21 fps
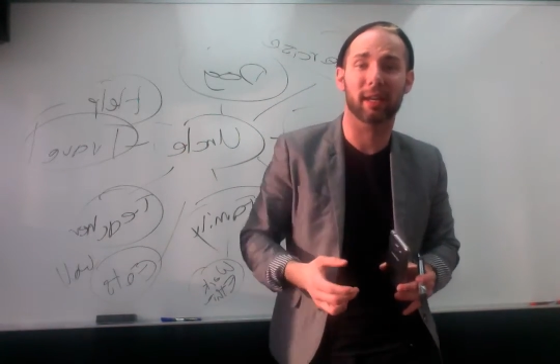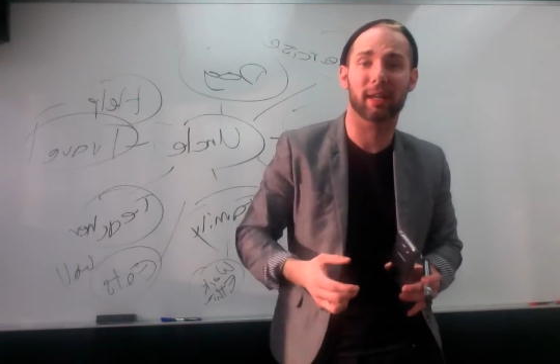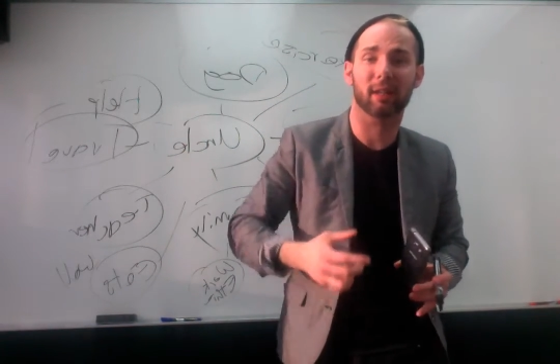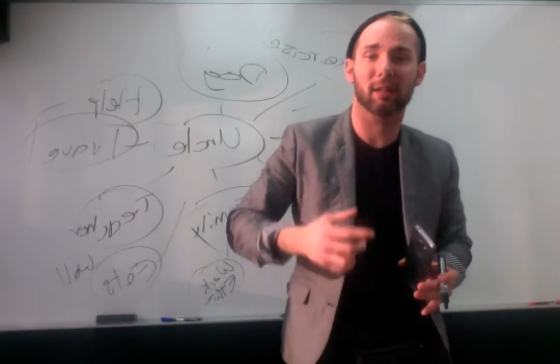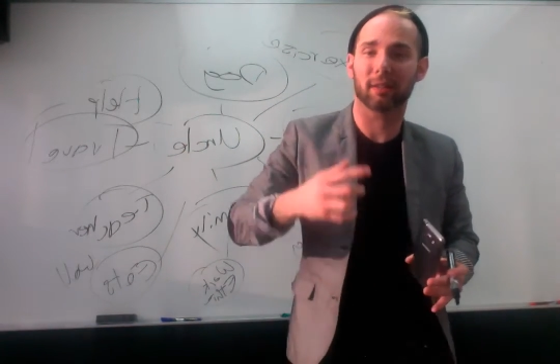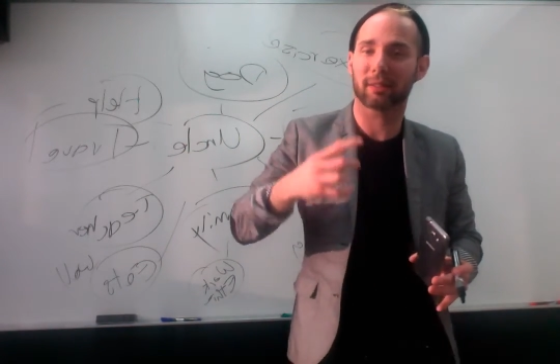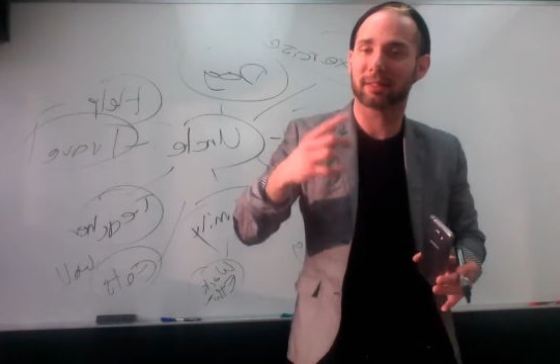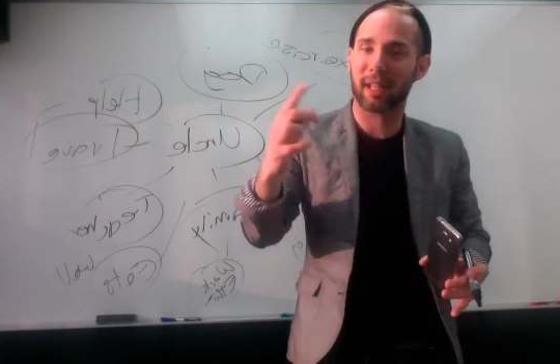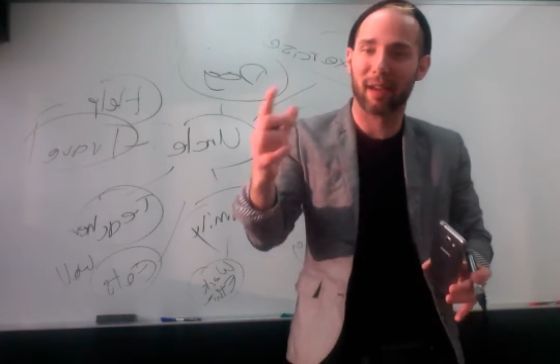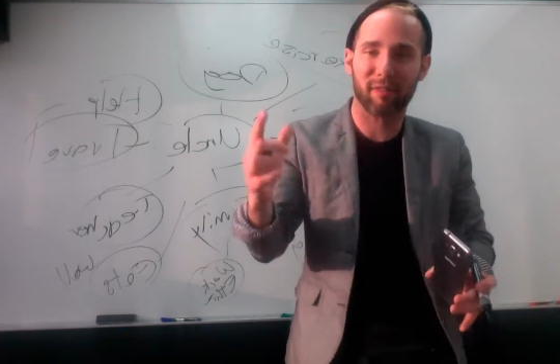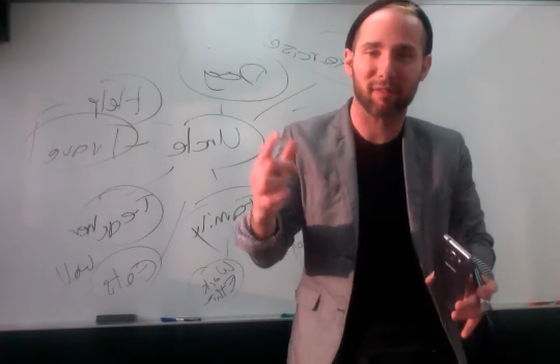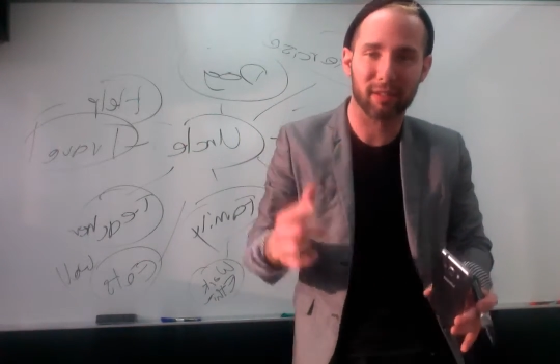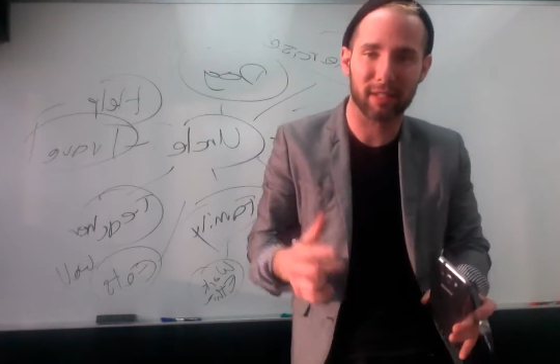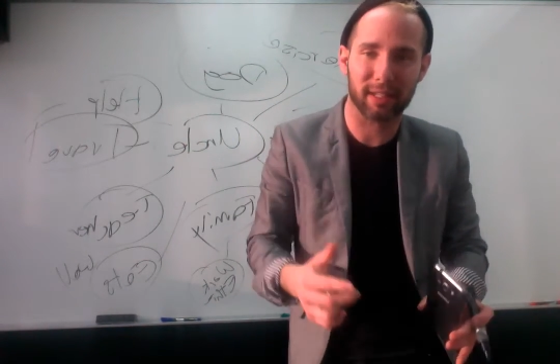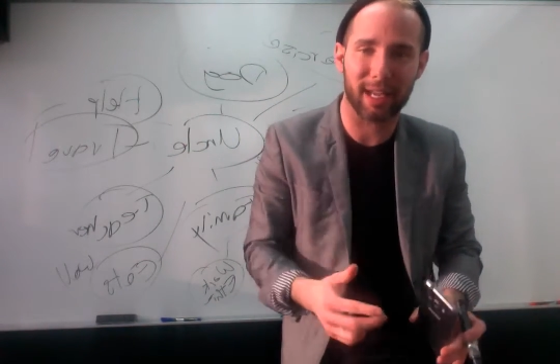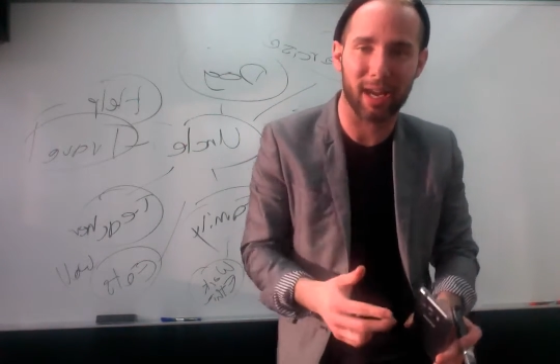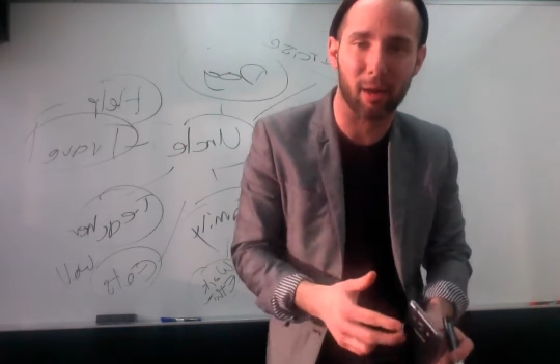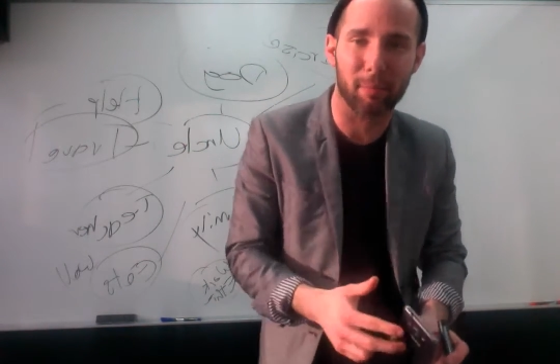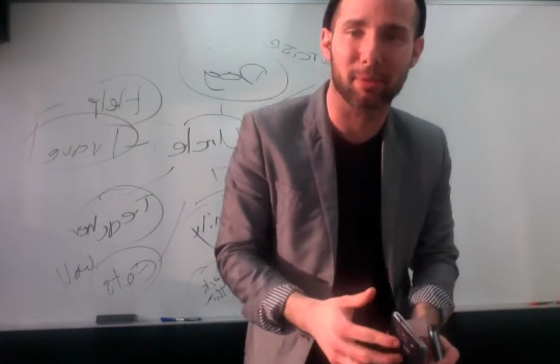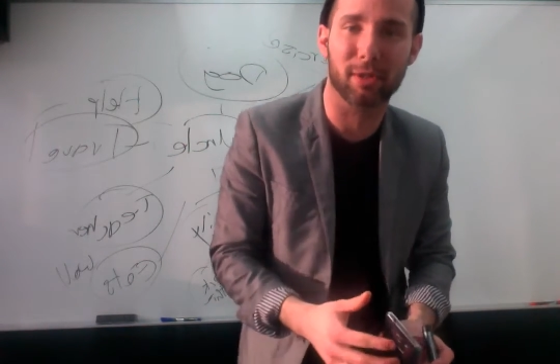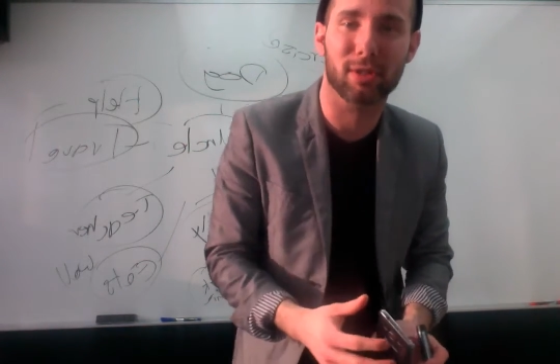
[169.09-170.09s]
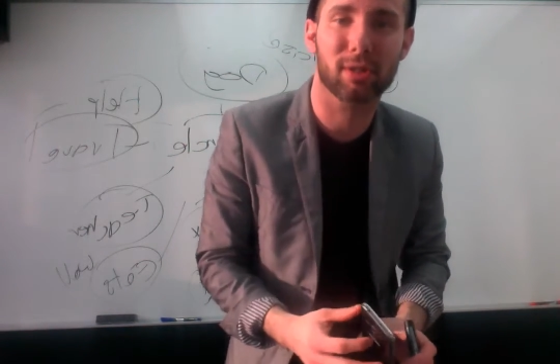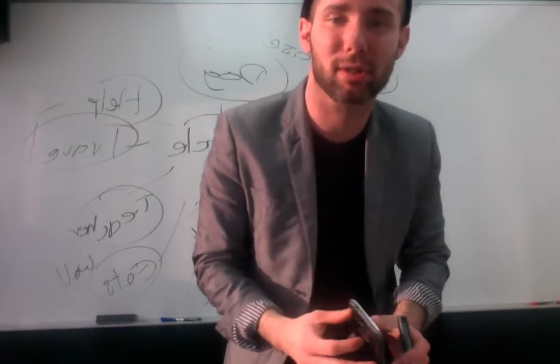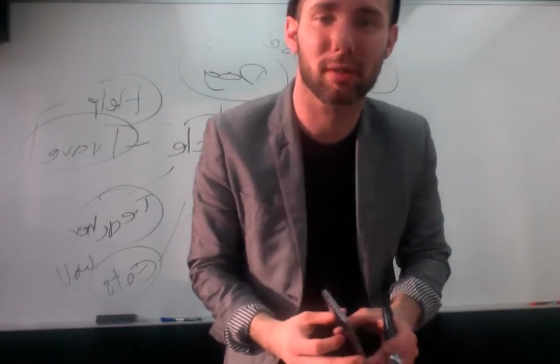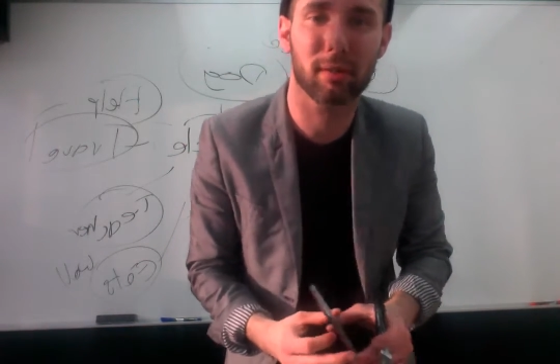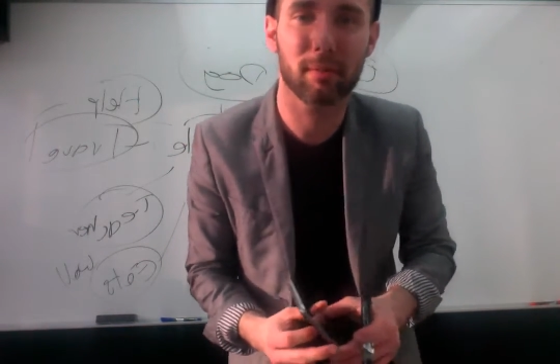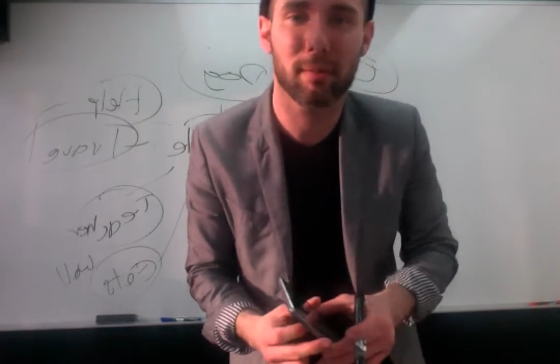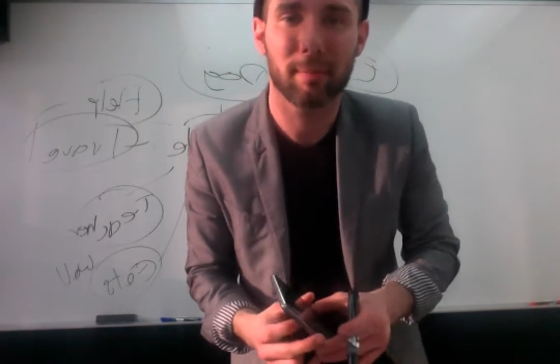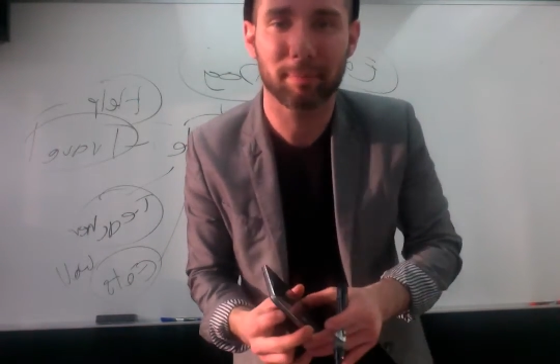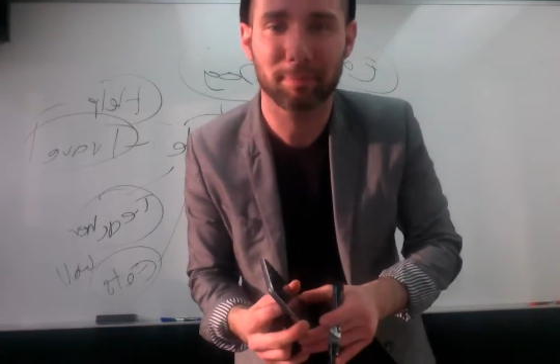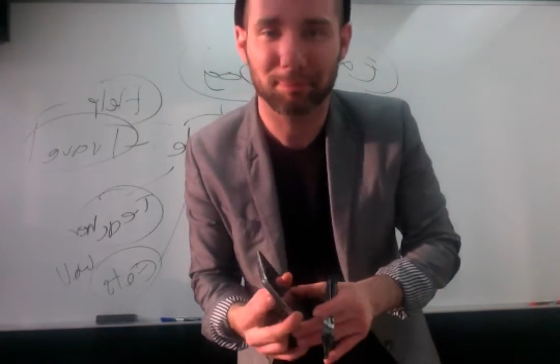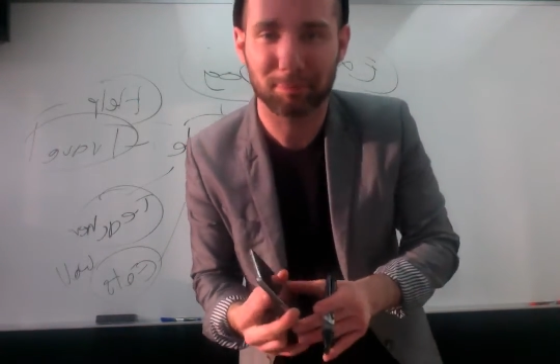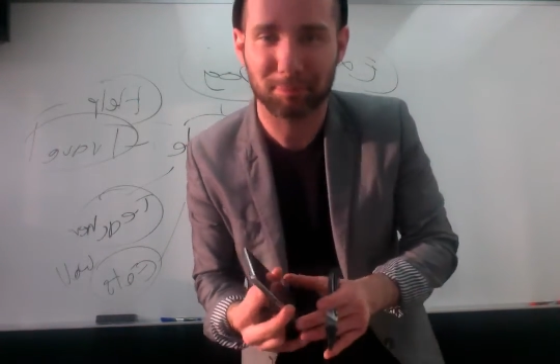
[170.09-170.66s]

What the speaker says: it'll definitely help you. So